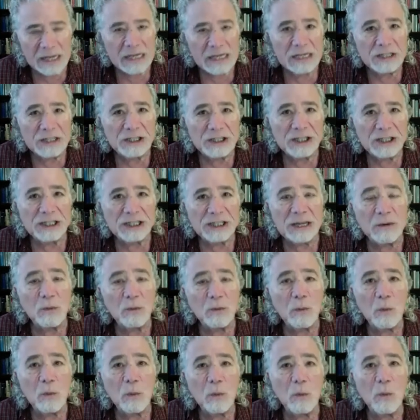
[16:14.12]
She
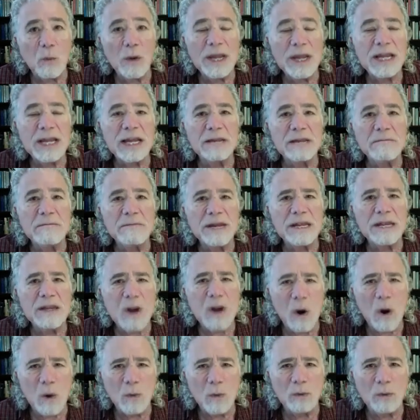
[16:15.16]
said, we can be
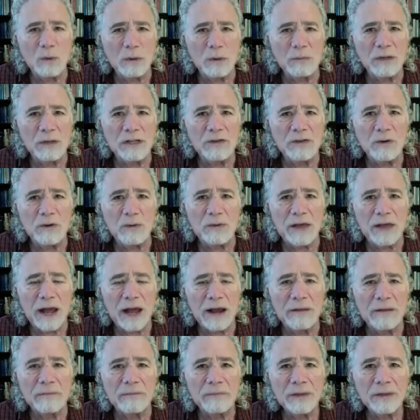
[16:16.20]
known when we do
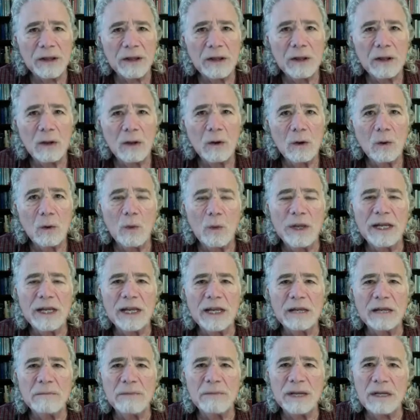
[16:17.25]
that. We
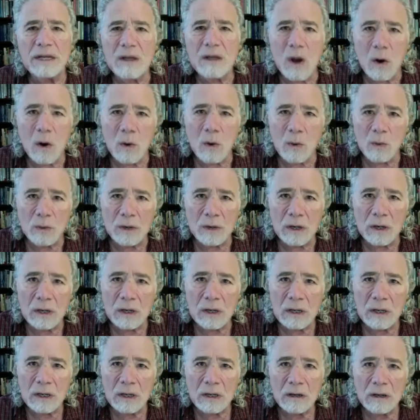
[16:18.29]
can be known
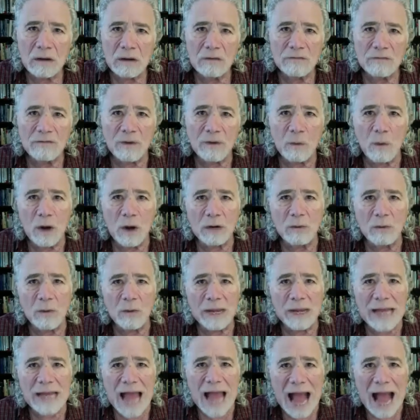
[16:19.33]
for what
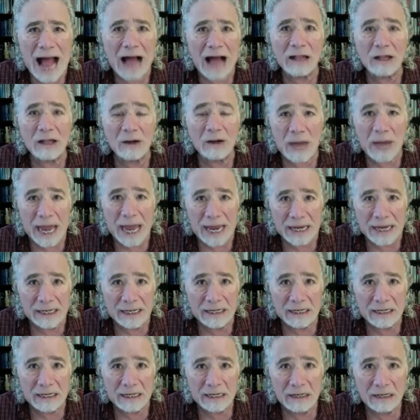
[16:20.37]
we allocate
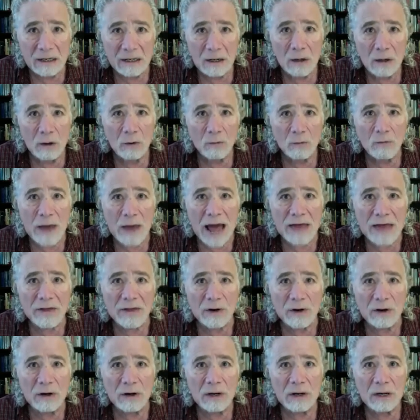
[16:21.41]

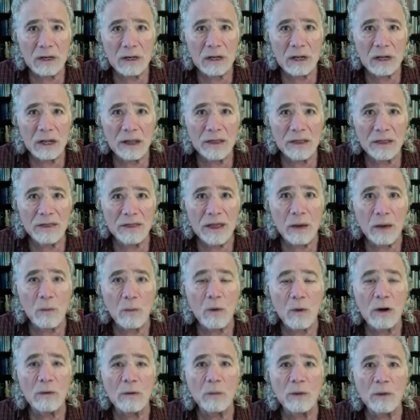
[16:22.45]
rather than
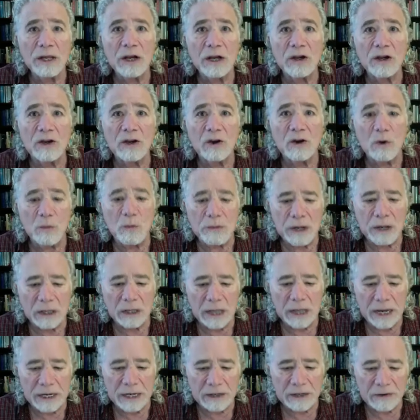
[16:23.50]
what we
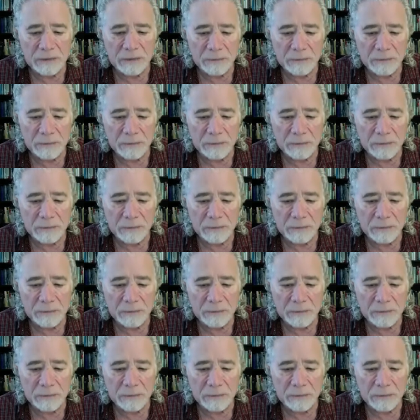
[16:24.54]
accumulate.